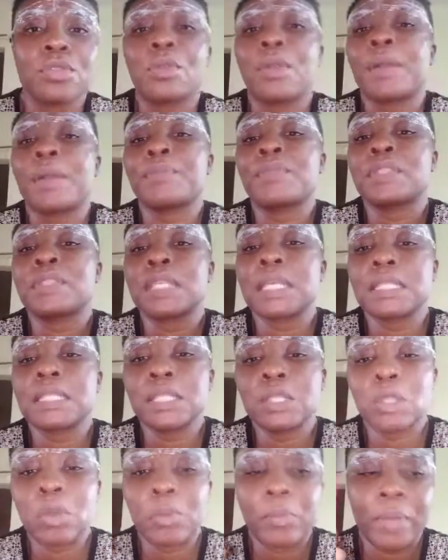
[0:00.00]
you're going to
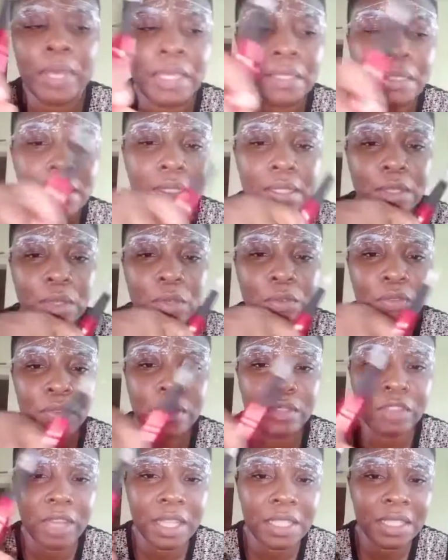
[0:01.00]
have
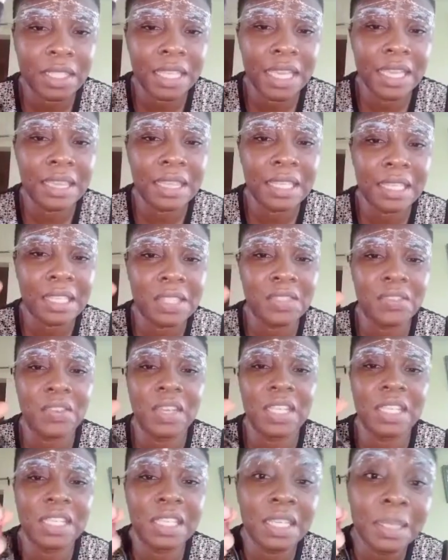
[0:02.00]
less
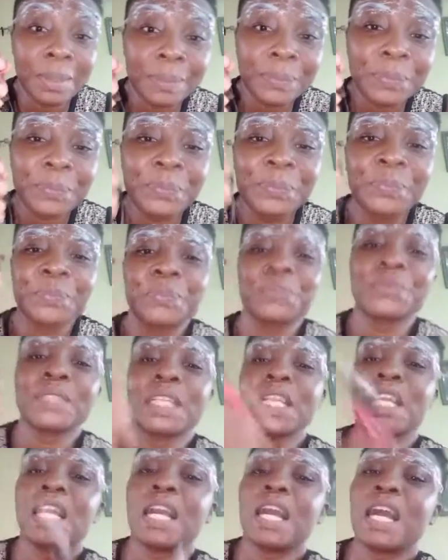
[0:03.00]
mistakes.
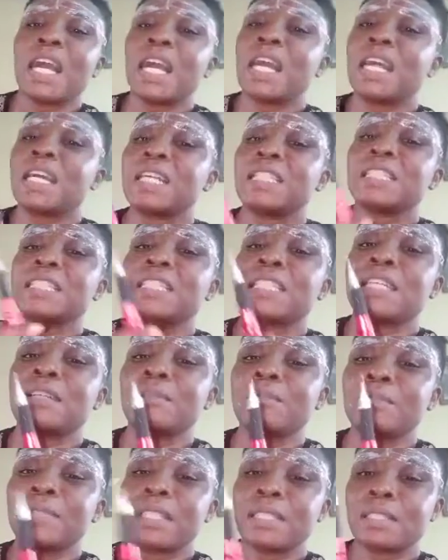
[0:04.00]
It's
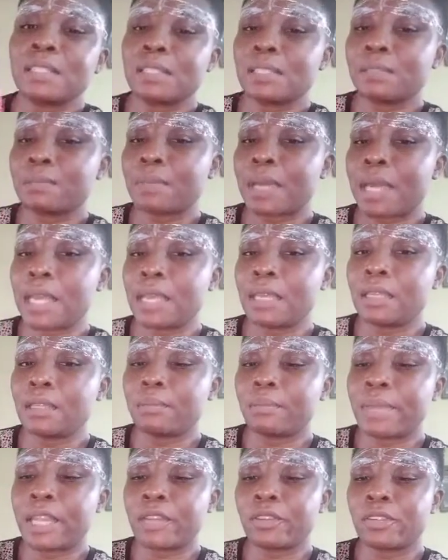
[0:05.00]
easy for you not to
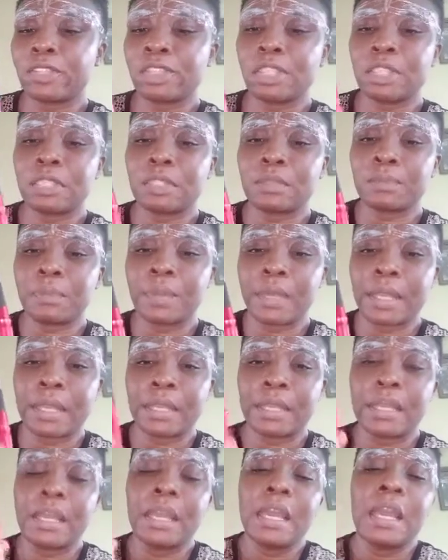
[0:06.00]
make grossly mistakes,
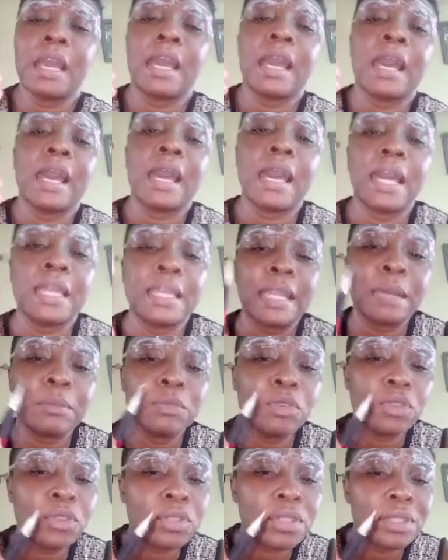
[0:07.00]
and this is you having to
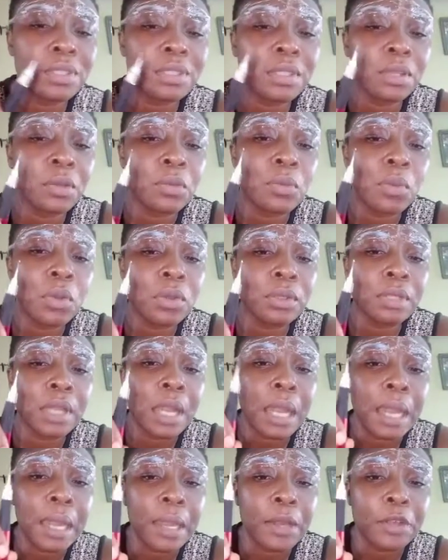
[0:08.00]
do it by
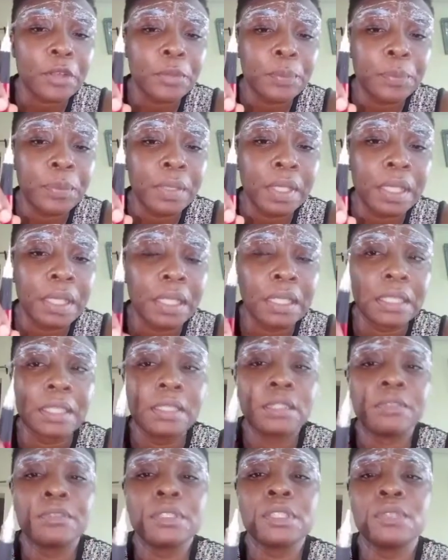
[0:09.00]
yourself.
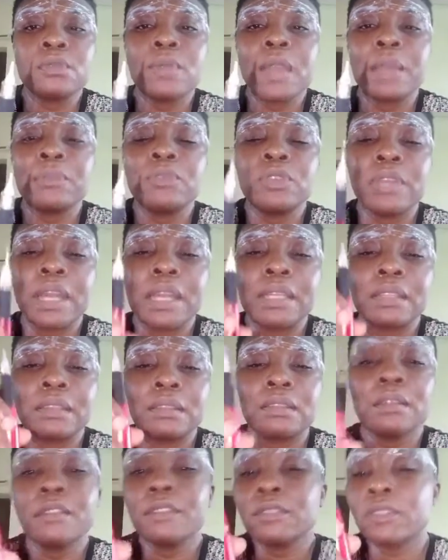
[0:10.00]
So just to be on the
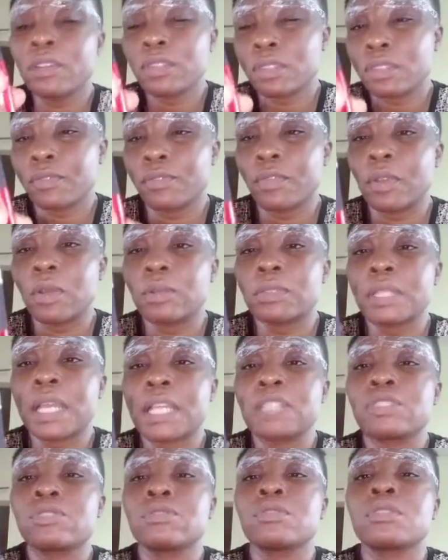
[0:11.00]
safe side, it's better to
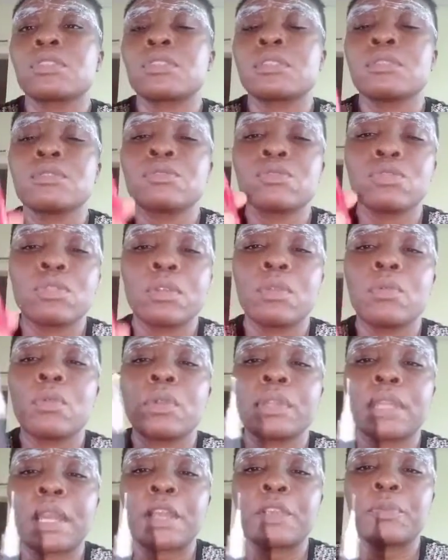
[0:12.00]
just use a 1
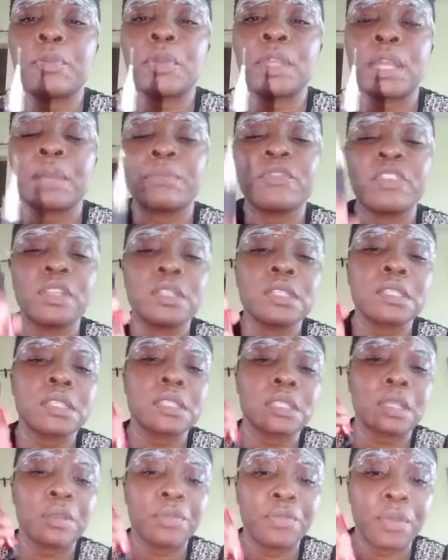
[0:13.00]
hour
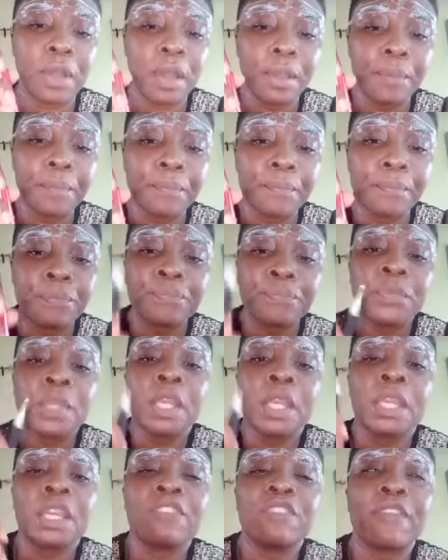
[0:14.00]
or max
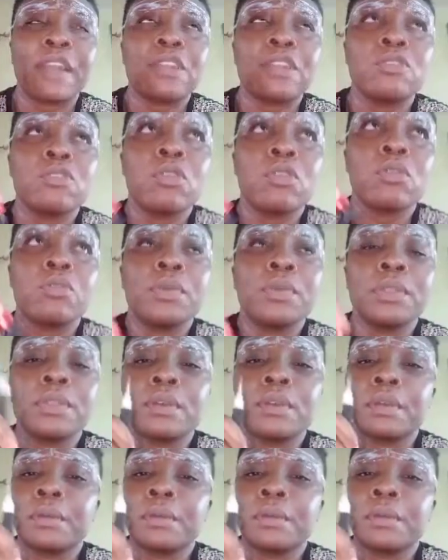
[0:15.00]
a 2 hour